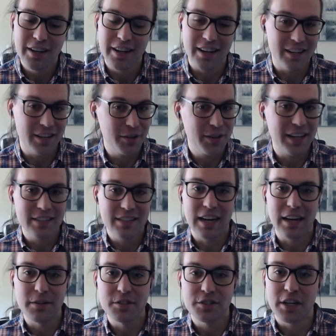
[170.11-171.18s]
And I know that
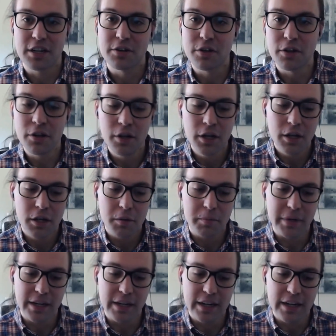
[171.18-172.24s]
sounds general,
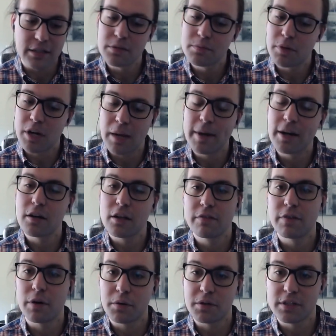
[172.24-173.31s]
but it's primarily
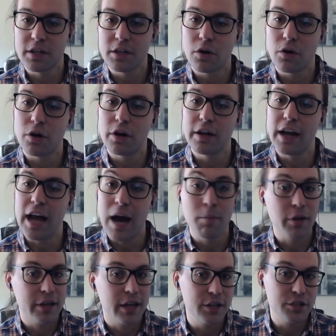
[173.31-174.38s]
focusing on
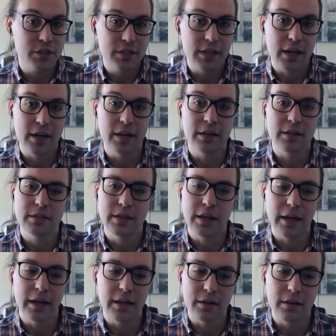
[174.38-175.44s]
application settings
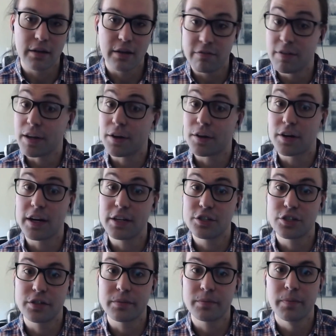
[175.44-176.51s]
and
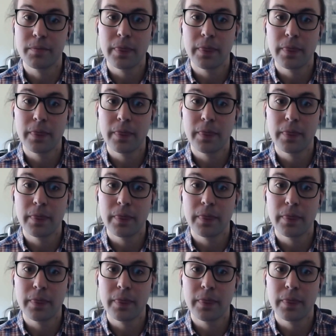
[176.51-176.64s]
configuration.